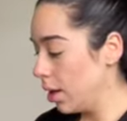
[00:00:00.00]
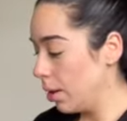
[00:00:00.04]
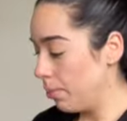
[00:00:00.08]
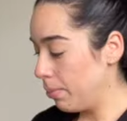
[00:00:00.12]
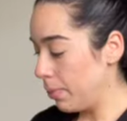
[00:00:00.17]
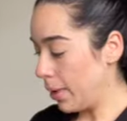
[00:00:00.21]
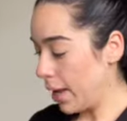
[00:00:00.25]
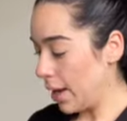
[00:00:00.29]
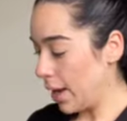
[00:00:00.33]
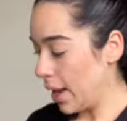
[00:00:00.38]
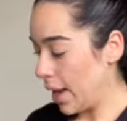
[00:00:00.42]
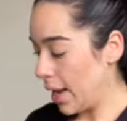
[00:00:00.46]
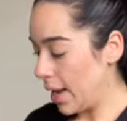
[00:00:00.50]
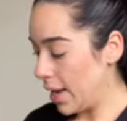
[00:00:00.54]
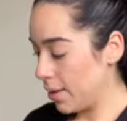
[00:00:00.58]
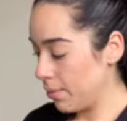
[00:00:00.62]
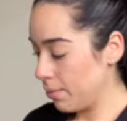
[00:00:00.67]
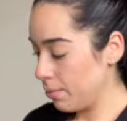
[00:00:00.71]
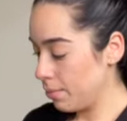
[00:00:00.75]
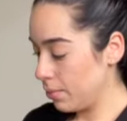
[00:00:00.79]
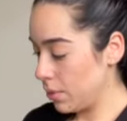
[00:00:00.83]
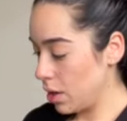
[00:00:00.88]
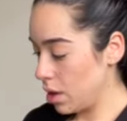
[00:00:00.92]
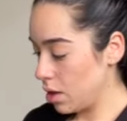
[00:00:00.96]
But
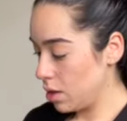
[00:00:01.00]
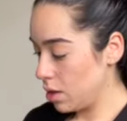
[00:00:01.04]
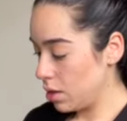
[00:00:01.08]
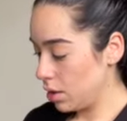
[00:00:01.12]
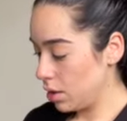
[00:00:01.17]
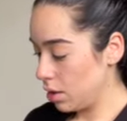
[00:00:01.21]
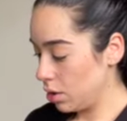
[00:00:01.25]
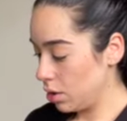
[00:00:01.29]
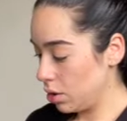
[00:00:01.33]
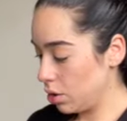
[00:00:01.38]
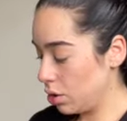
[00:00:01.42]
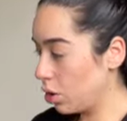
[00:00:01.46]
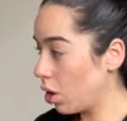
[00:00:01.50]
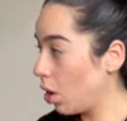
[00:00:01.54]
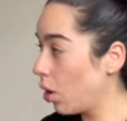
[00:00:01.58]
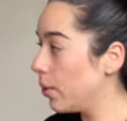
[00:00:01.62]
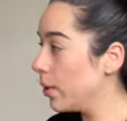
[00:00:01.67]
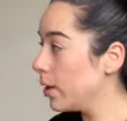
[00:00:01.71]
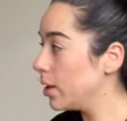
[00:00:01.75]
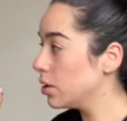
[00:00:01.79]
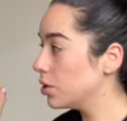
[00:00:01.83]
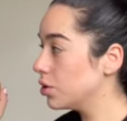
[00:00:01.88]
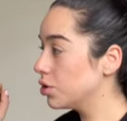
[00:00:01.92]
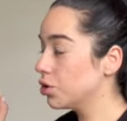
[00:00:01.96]
I'm
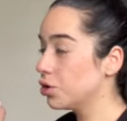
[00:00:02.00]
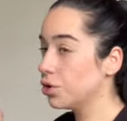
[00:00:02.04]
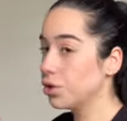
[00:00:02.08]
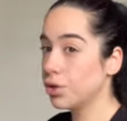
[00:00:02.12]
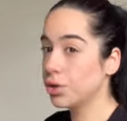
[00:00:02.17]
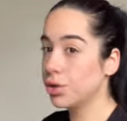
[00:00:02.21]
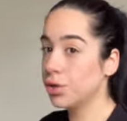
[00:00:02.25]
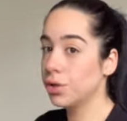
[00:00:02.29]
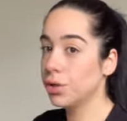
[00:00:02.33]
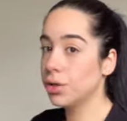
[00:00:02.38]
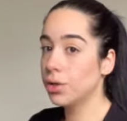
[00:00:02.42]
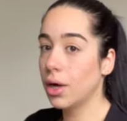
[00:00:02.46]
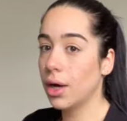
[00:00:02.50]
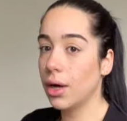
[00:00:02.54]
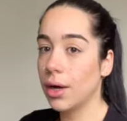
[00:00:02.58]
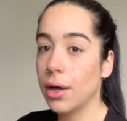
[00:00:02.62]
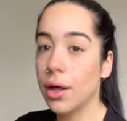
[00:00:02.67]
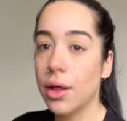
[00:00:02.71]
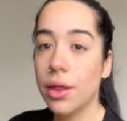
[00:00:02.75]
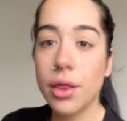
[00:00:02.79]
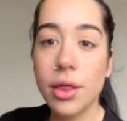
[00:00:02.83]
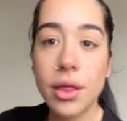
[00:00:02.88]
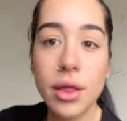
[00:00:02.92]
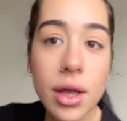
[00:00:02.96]
going to
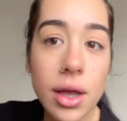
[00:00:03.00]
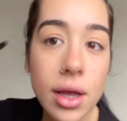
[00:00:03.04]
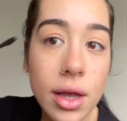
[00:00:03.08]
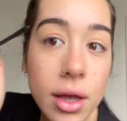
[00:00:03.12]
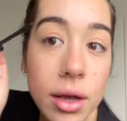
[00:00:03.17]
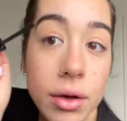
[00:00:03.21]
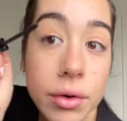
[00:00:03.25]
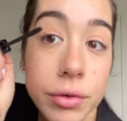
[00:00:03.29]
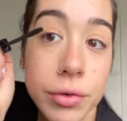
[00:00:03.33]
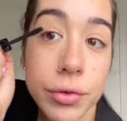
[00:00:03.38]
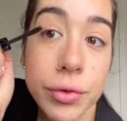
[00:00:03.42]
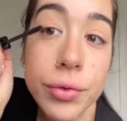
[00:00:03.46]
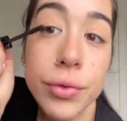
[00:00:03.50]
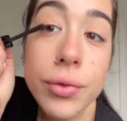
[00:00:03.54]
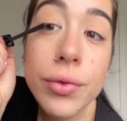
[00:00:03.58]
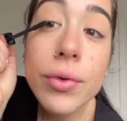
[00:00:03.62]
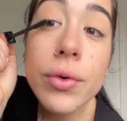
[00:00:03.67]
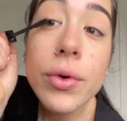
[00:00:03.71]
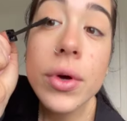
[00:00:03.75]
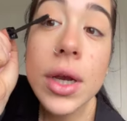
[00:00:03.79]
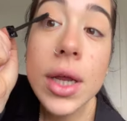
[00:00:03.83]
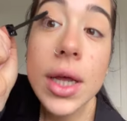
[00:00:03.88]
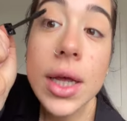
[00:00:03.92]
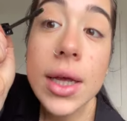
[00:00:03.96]
the
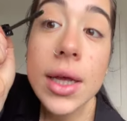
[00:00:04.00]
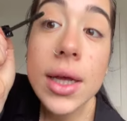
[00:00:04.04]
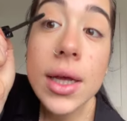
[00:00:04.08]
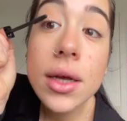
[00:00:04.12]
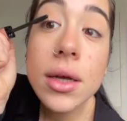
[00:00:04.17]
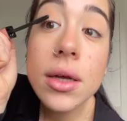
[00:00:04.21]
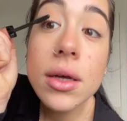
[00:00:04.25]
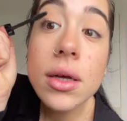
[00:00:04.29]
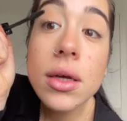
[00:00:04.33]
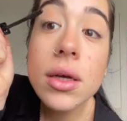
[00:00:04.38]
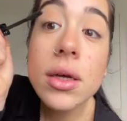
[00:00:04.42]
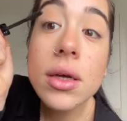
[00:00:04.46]
footy.